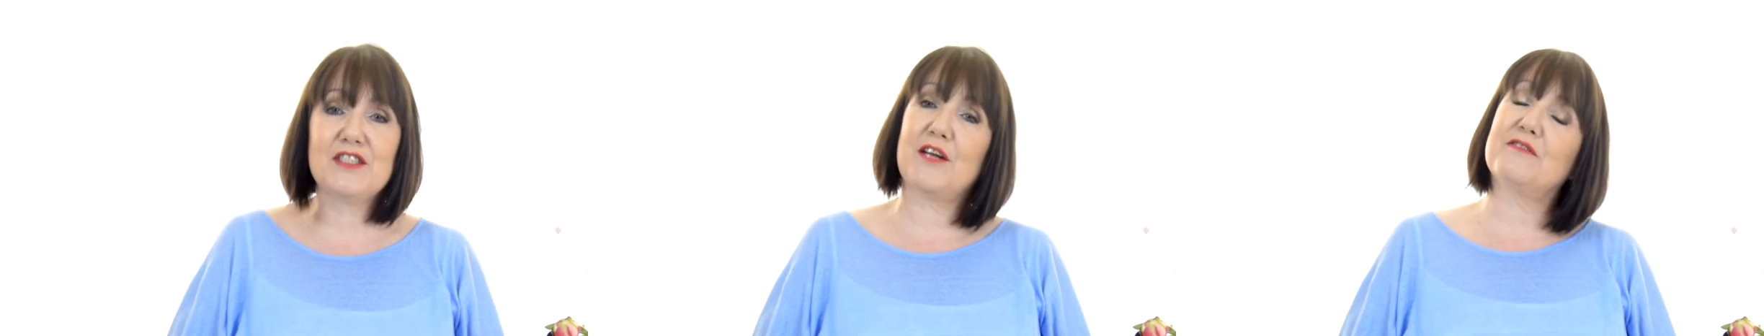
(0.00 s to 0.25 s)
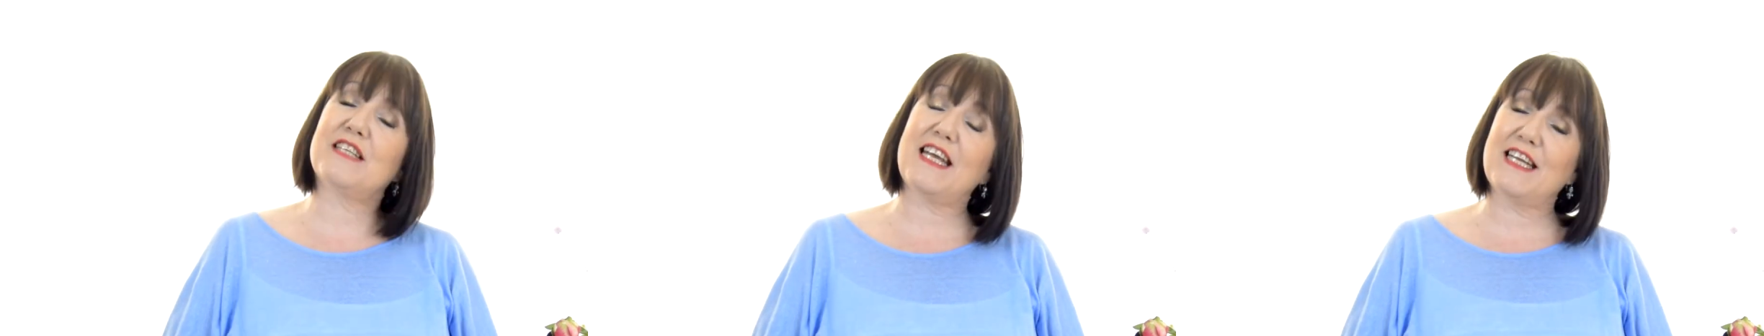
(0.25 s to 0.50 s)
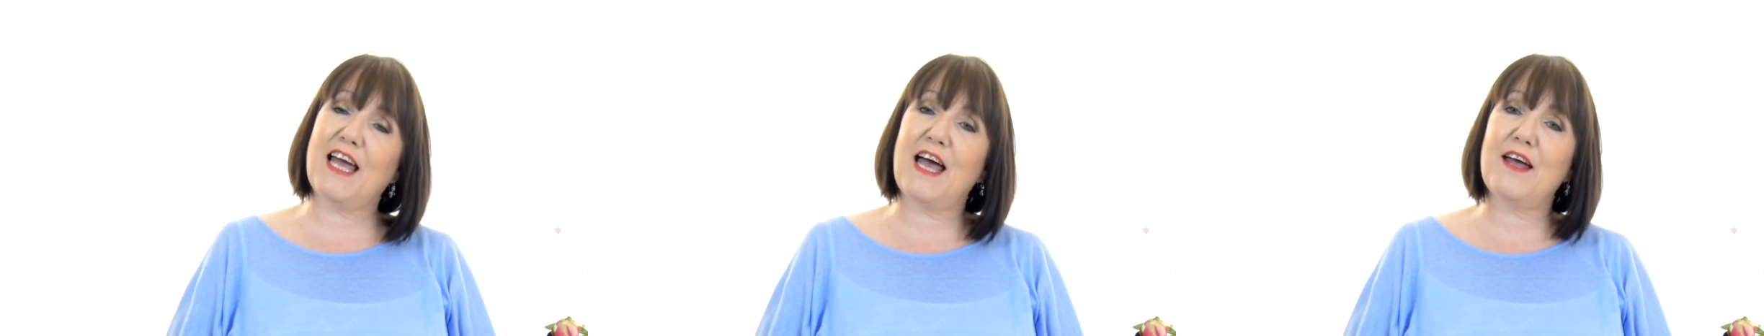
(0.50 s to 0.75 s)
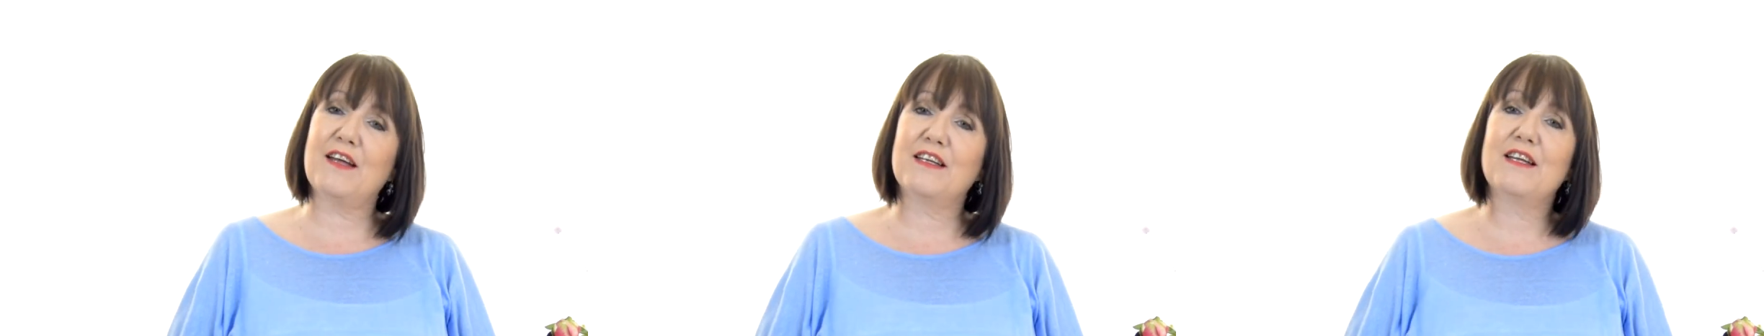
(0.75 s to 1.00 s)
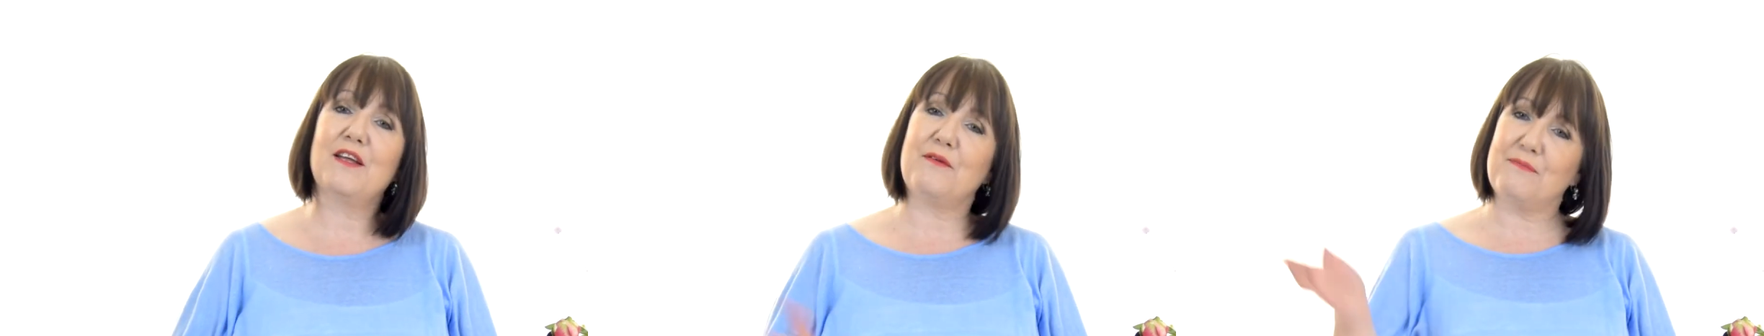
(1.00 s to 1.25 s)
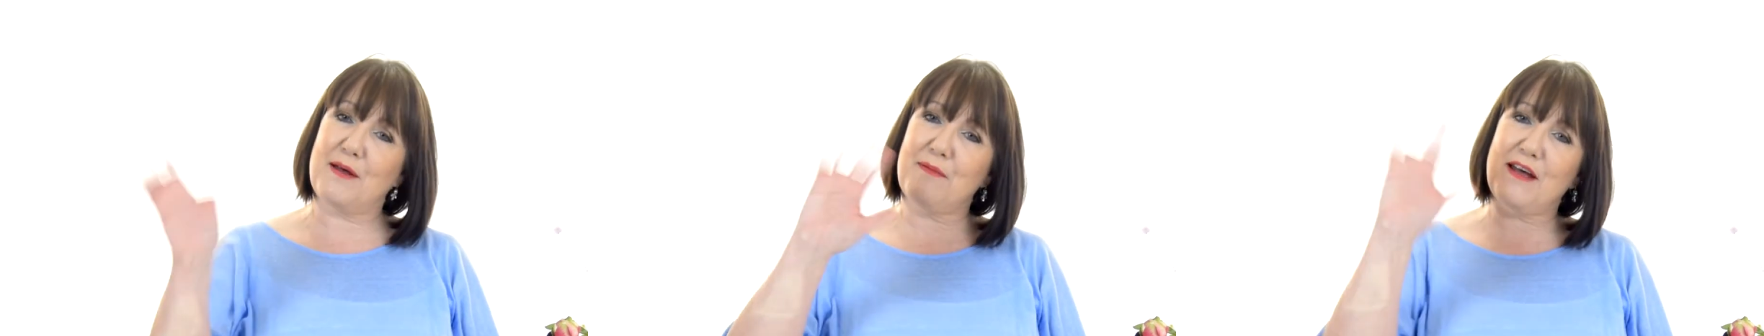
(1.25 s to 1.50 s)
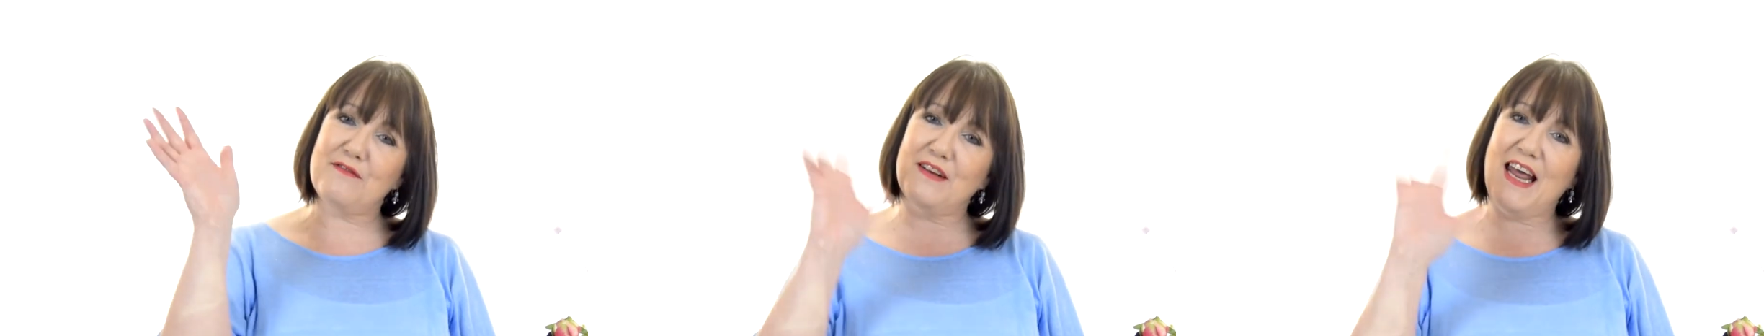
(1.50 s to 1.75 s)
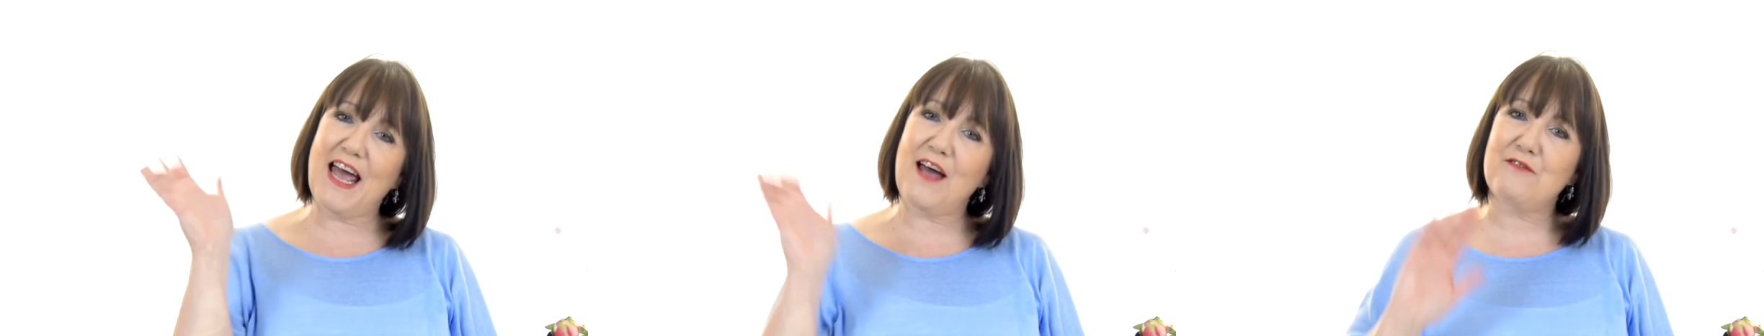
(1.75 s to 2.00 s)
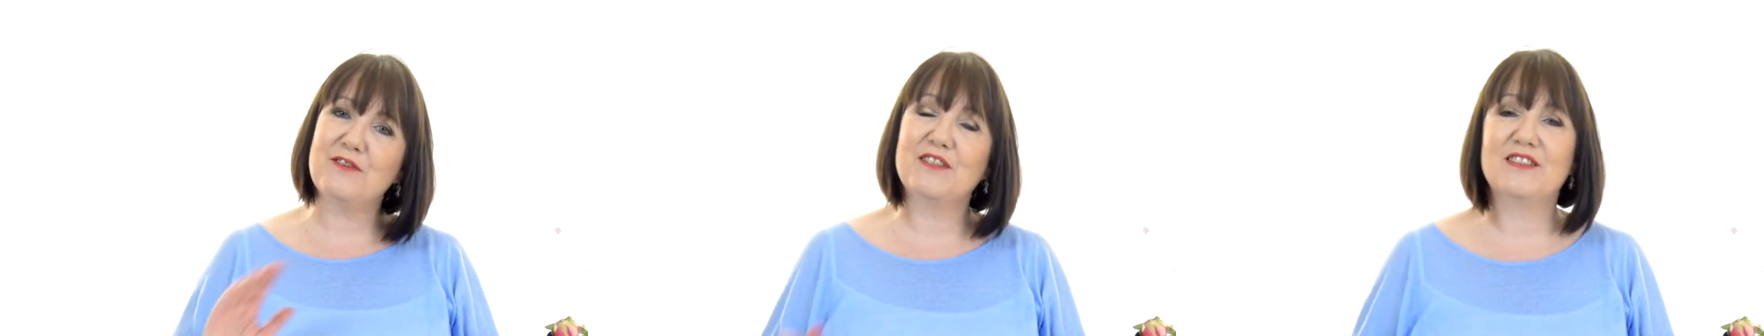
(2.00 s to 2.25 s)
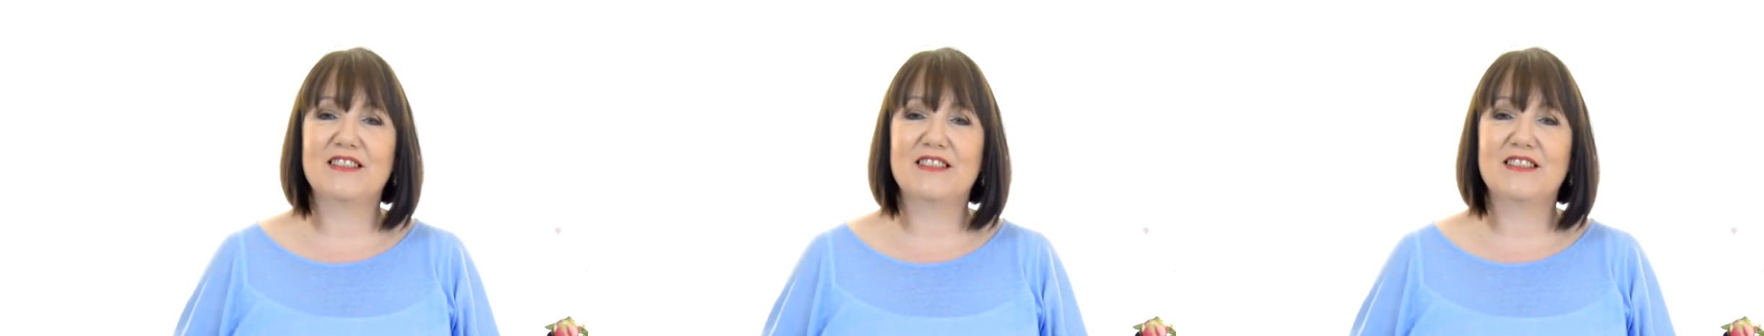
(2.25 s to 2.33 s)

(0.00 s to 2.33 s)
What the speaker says: So take care. Bye bye for now.